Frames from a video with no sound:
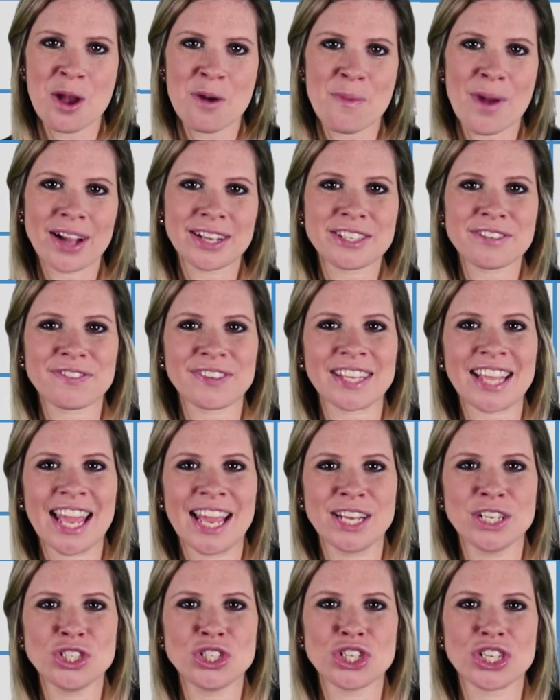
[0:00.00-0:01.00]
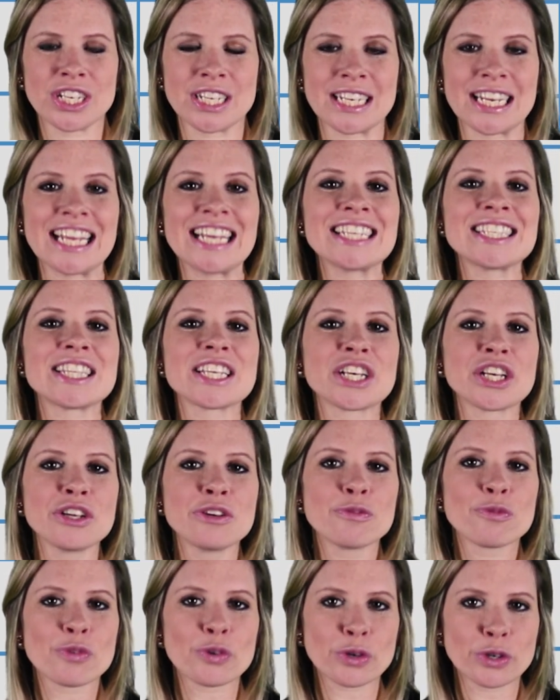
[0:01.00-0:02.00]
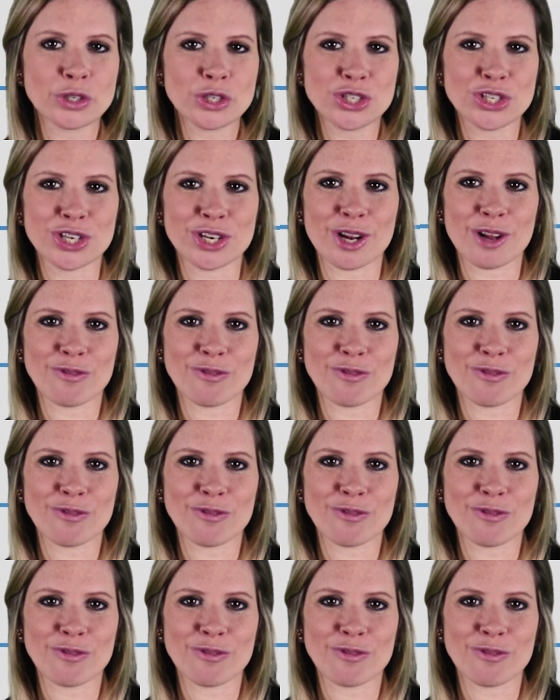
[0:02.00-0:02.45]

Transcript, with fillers: Rectification is the conversion